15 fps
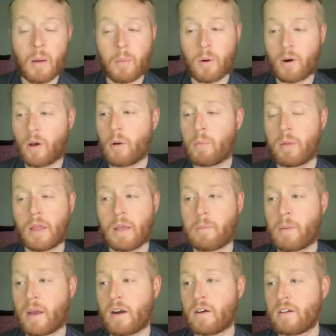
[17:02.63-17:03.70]
Bordeaux
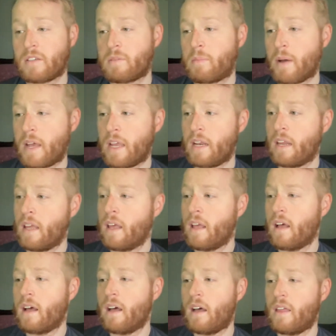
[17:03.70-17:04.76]
playing better despite
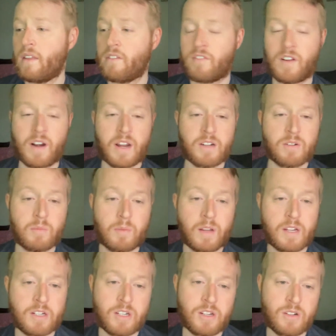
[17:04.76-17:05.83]
their financial
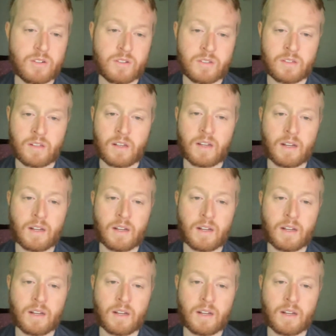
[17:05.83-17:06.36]
issues.